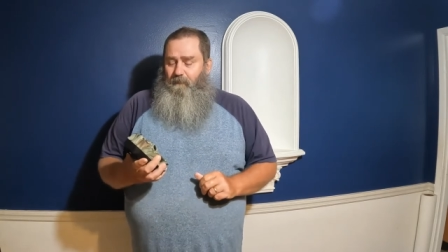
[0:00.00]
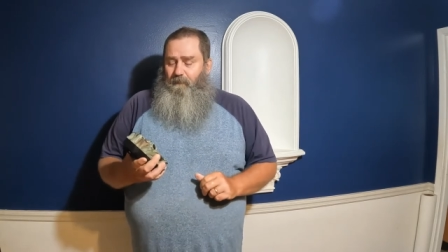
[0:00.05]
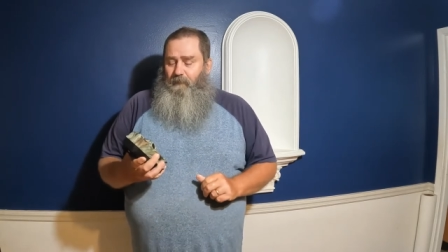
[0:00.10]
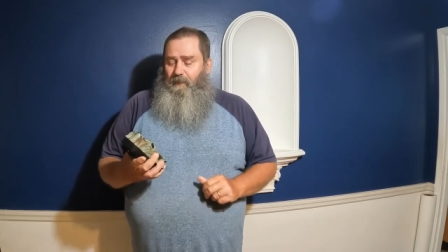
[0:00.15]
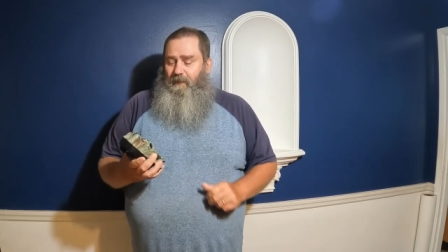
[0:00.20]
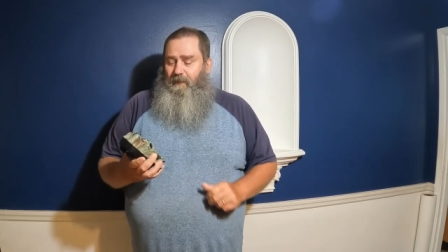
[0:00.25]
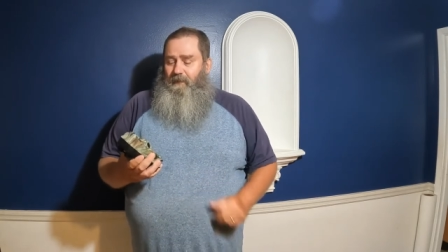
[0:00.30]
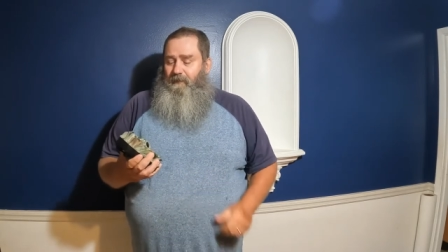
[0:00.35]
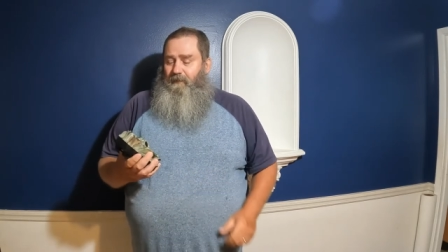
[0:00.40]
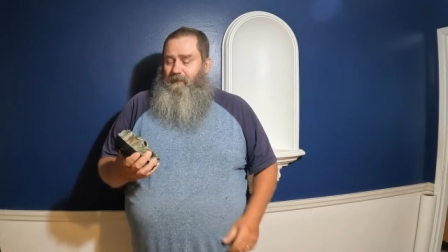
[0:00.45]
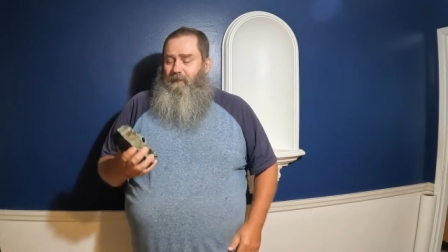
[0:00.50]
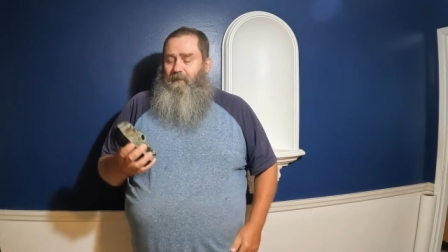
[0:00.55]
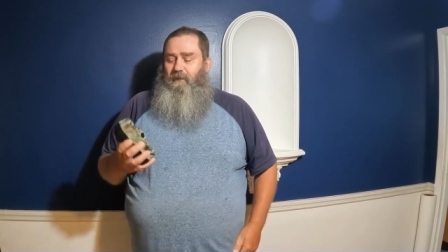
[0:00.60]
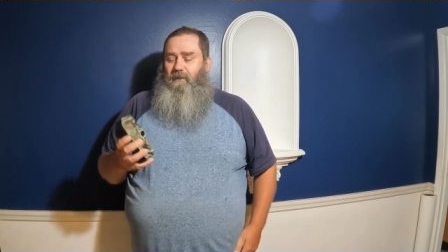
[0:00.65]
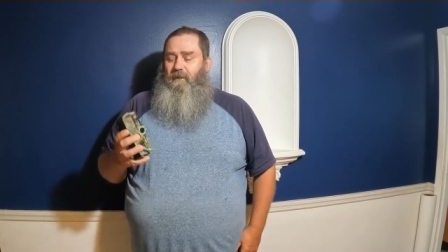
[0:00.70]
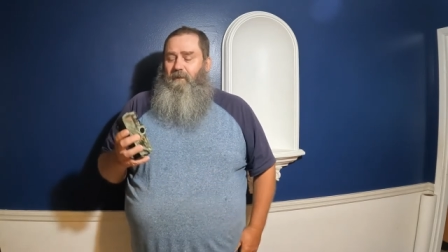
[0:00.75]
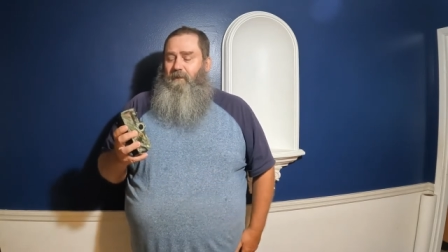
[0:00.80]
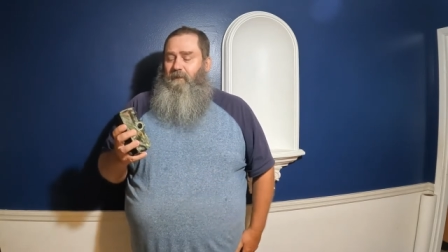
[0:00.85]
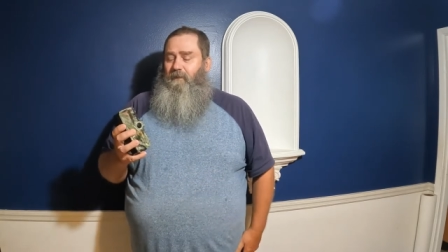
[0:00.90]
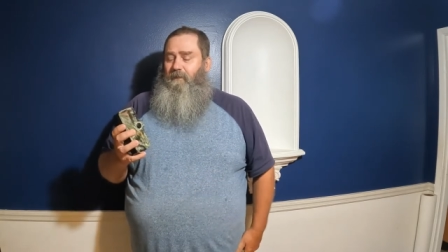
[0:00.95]
But
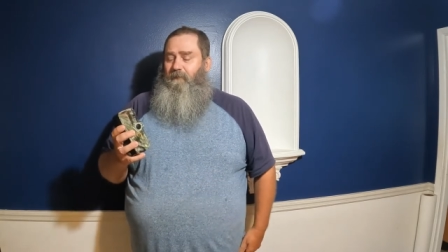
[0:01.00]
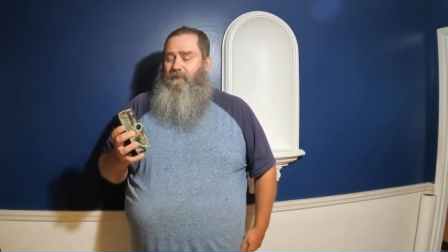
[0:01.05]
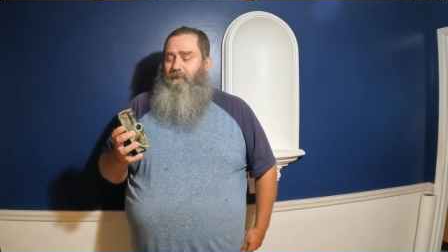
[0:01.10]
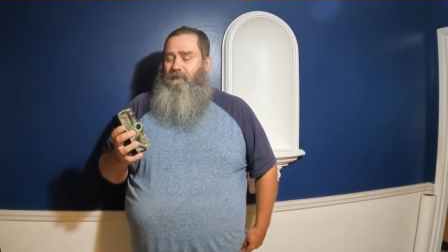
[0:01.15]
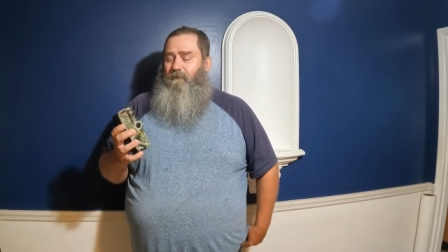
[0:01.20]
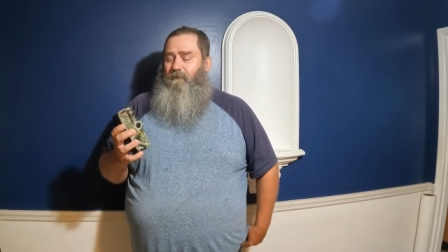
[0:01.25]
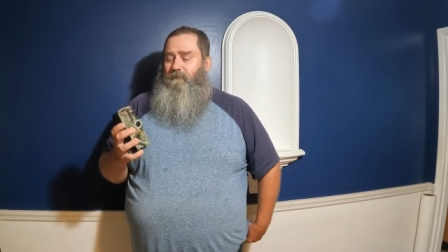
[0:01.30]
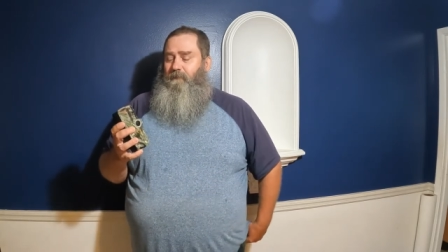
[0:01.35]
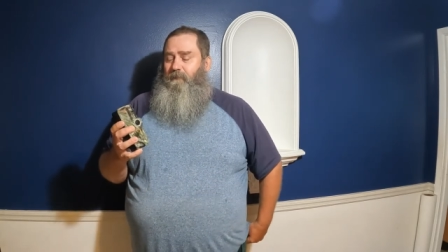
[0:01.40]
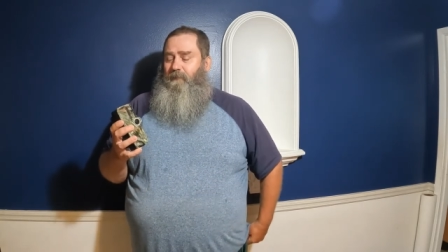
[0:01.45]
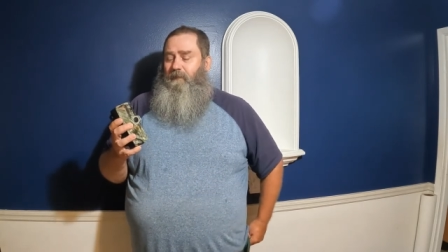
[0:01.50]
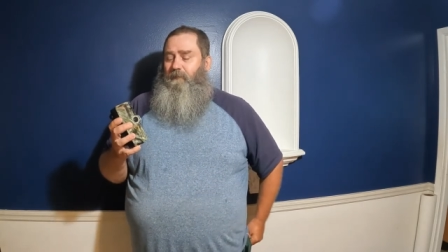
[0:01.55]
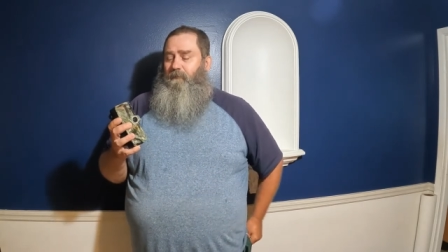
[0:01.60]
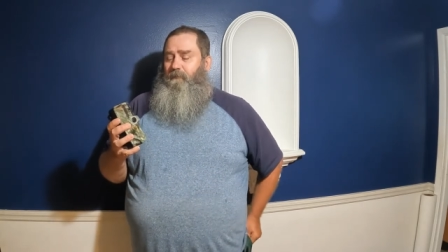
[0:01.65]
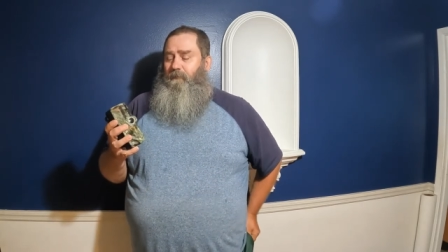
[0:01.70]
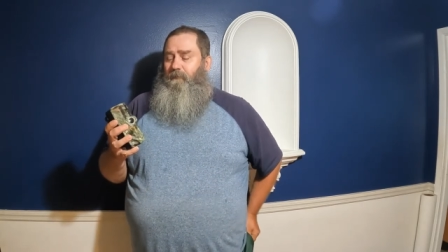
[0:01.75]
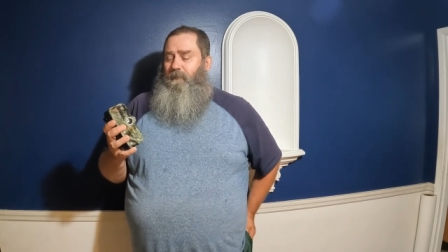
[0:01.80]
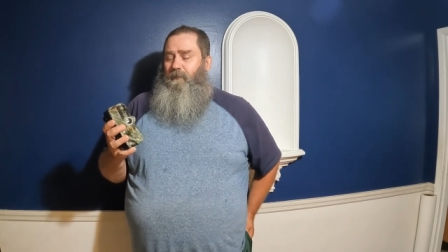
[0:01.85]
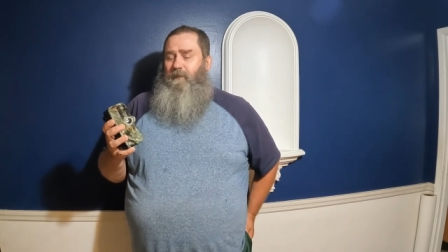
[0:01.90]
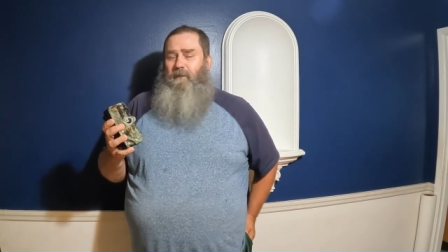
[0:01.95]
the
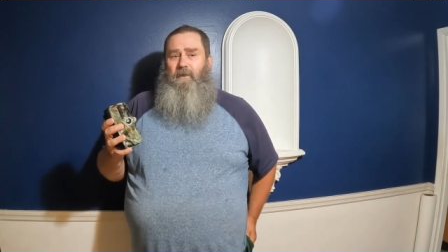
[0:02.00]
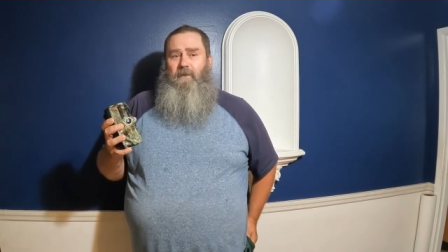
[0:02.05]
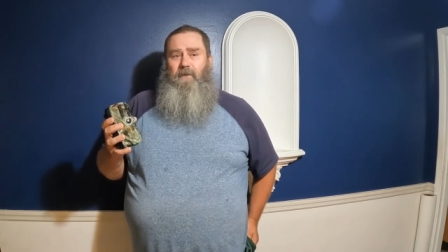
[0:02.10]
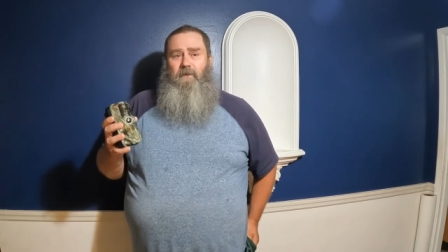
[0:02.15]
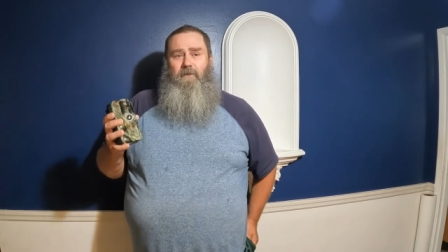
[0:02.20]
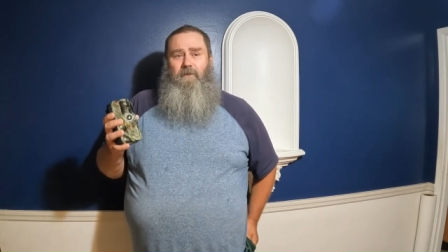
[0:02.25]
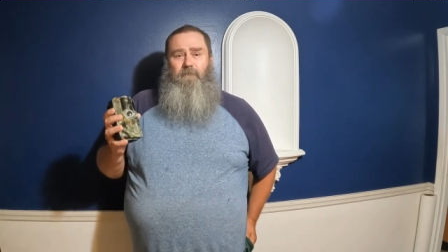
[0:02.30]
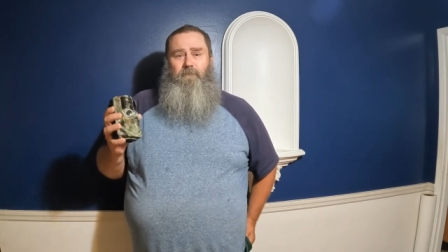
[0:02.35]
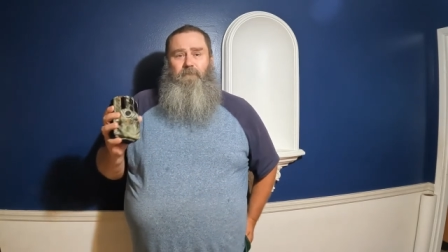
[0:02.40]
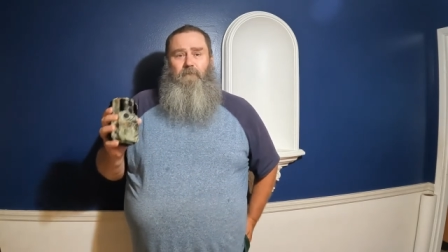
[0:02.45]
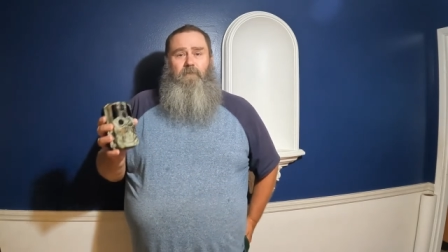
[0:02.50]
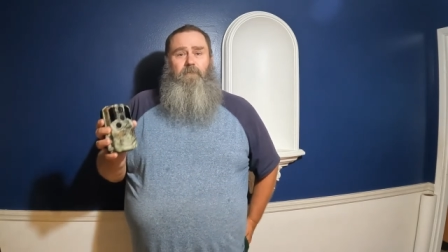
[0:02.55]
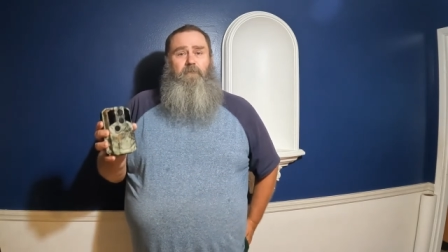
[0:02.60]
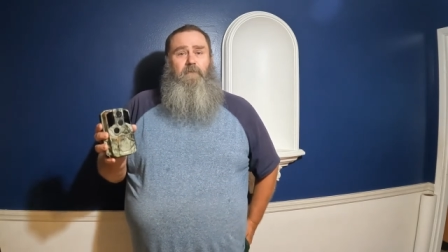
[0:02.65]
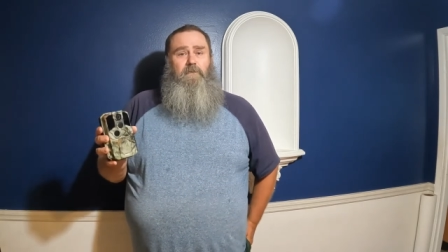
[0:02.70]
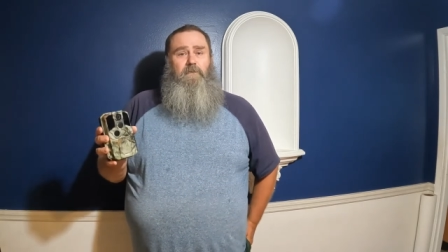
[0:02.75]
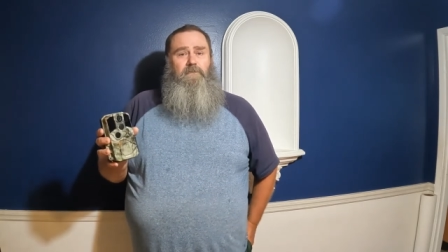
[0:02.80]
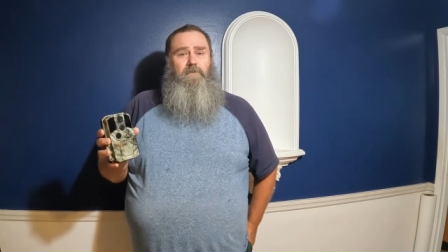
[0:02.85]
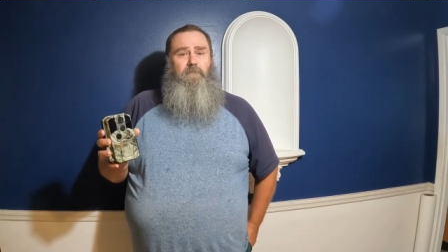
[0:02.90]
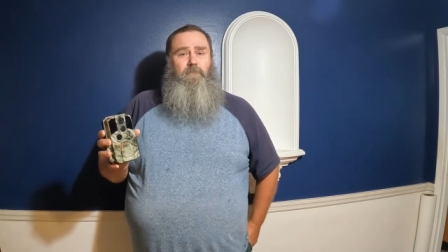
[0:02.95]

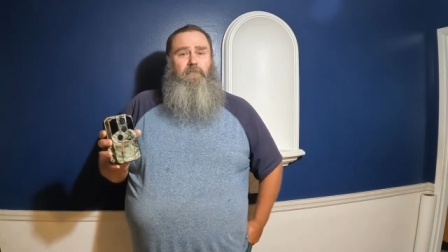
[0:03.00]
first